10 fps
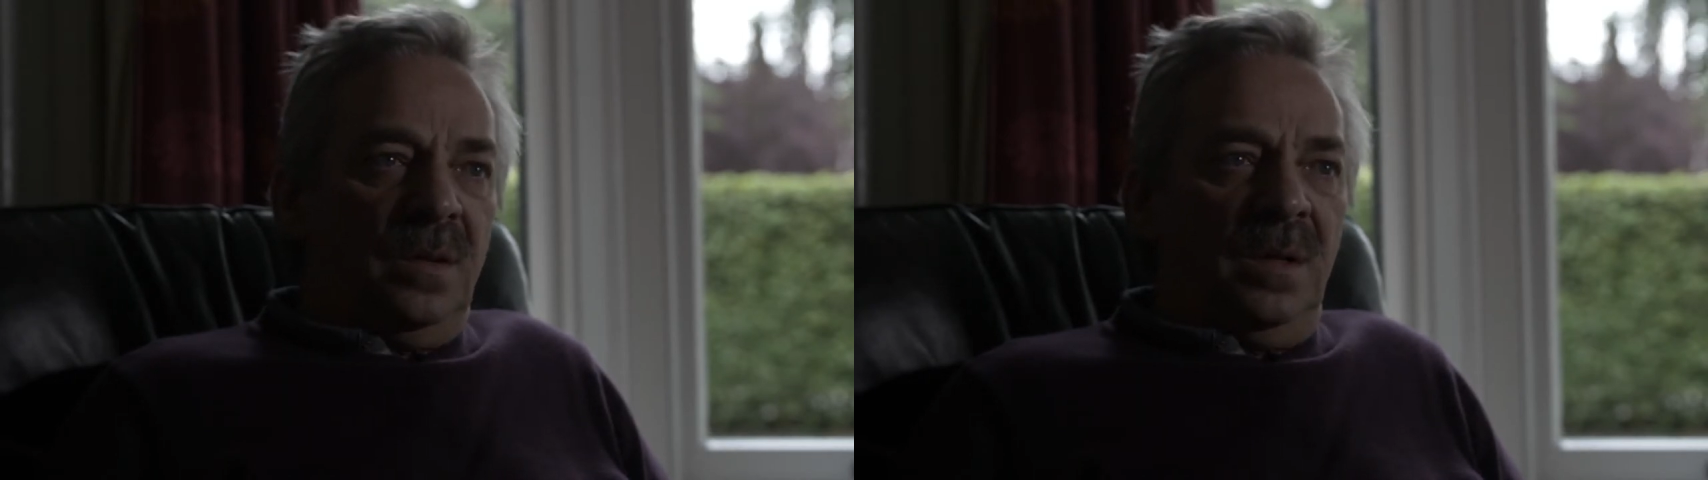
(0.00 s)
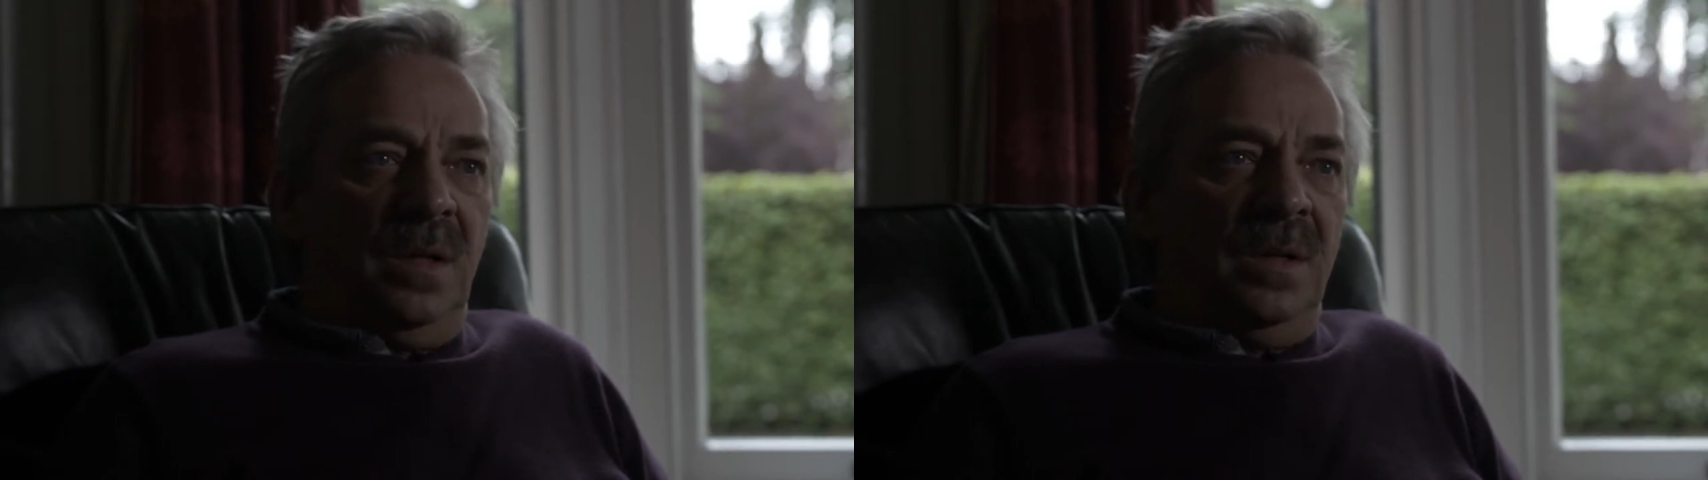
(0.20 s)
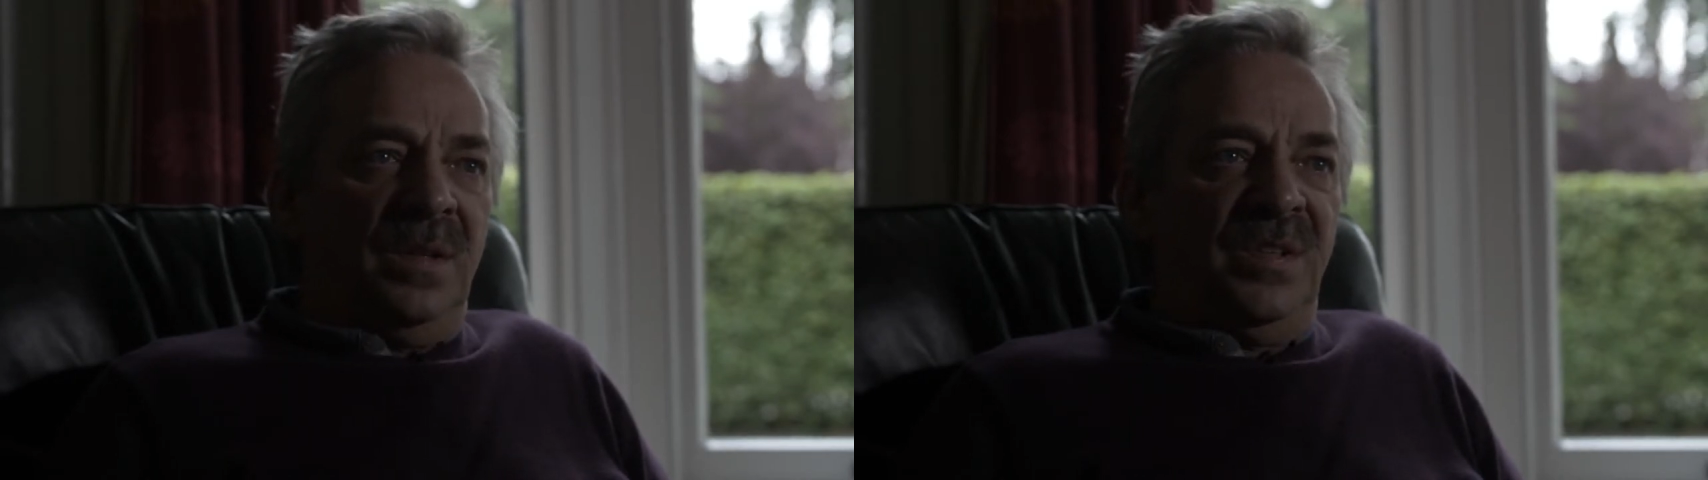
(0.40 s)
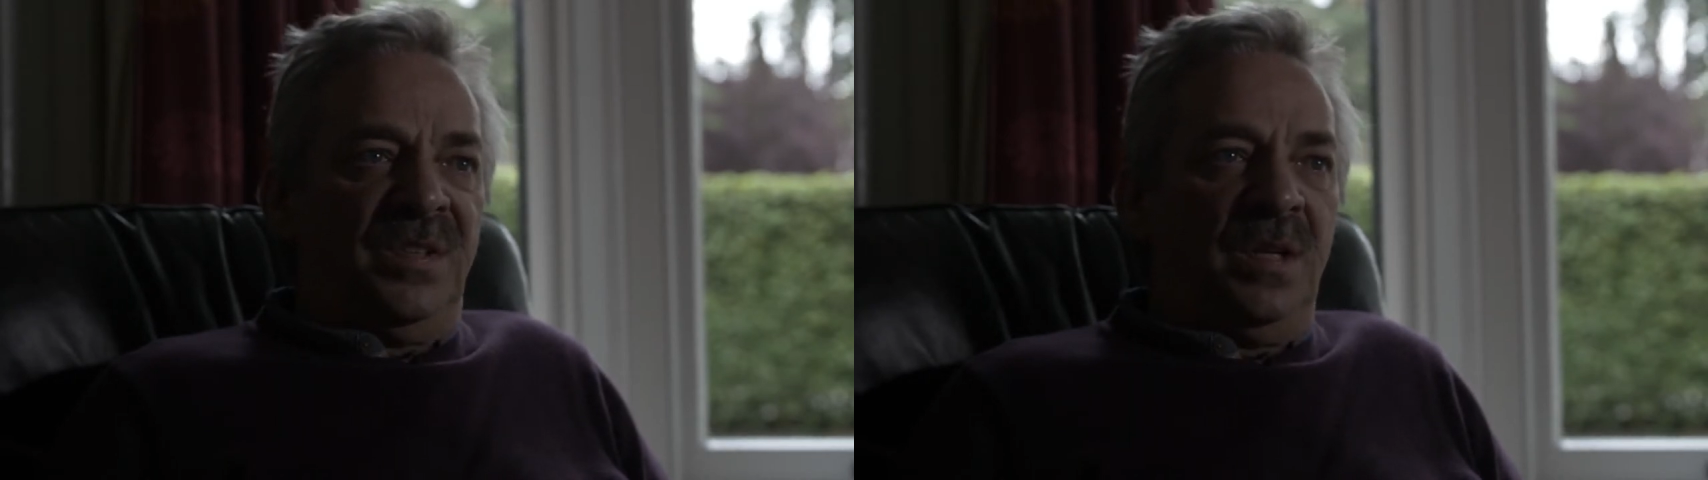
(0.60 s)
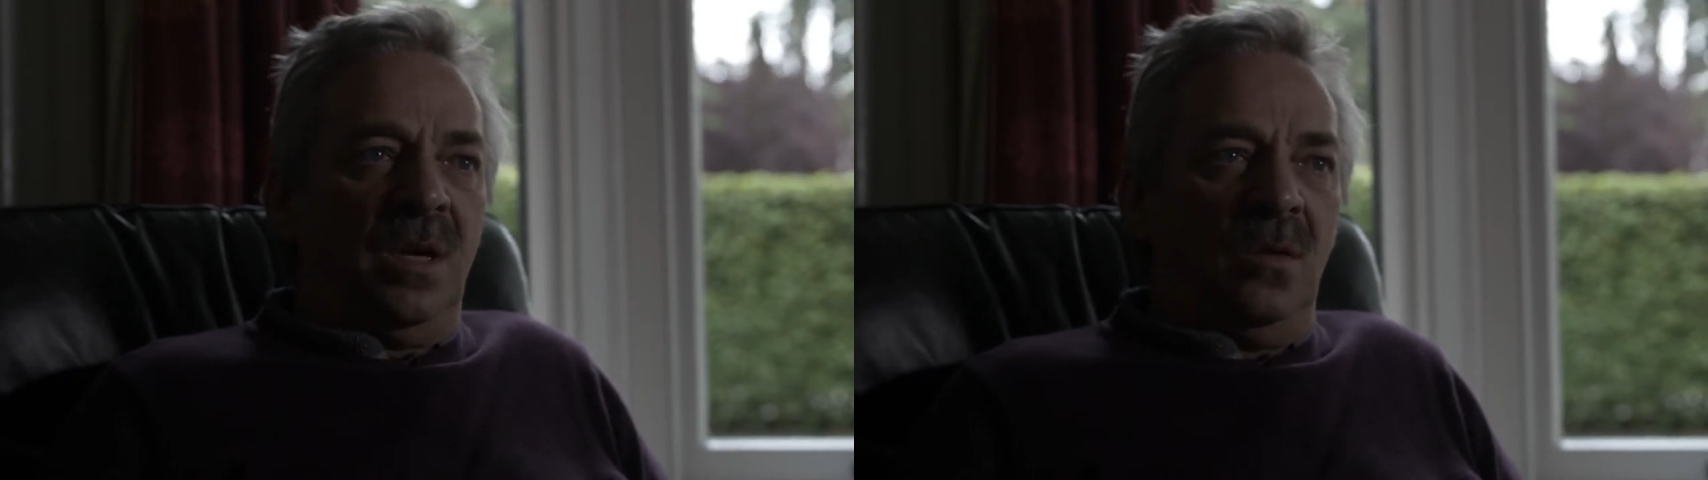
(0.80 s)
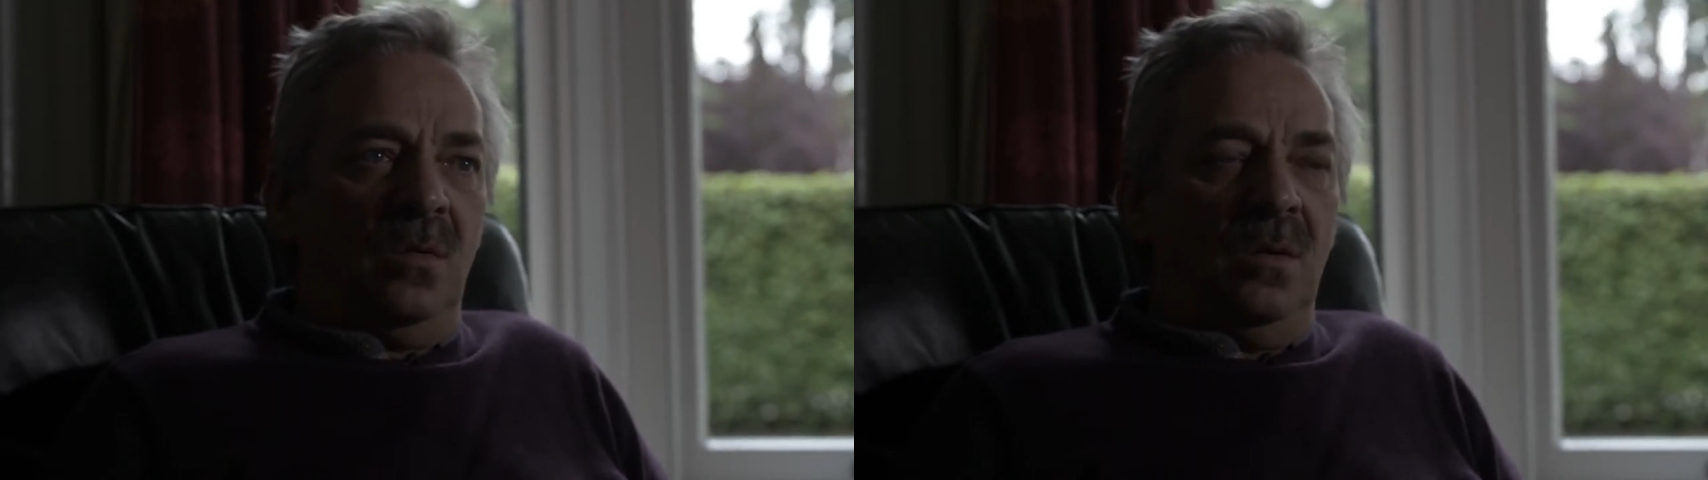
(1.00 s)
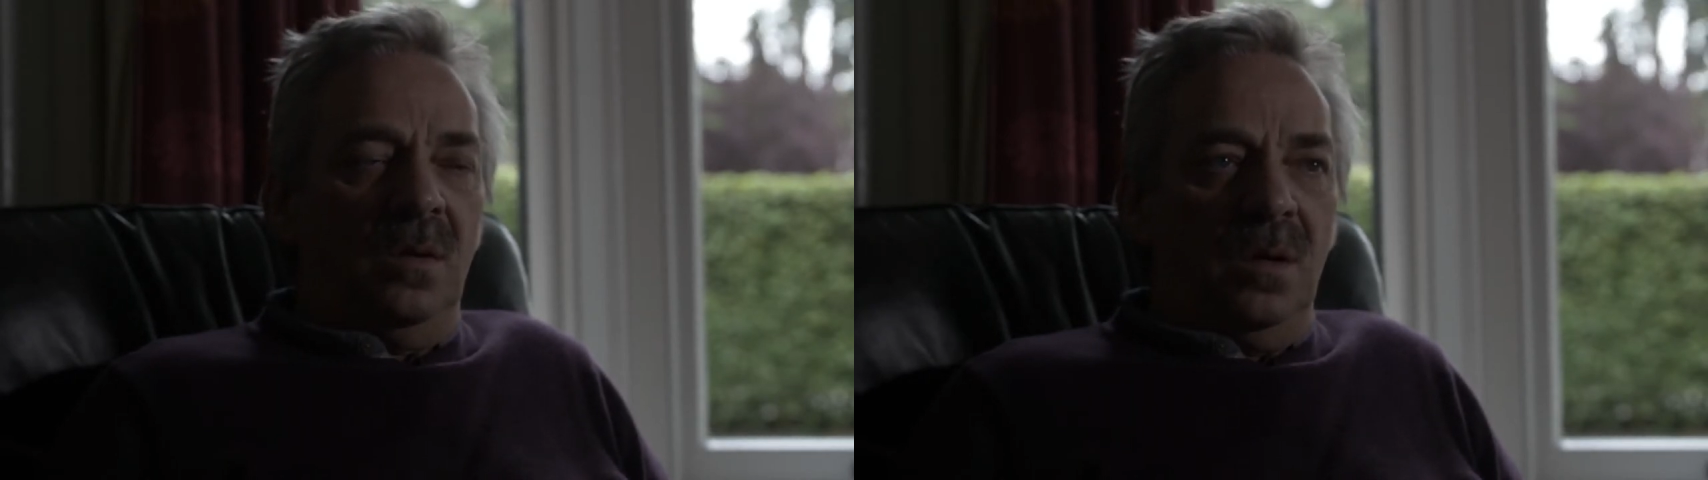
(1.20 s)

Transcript: it is so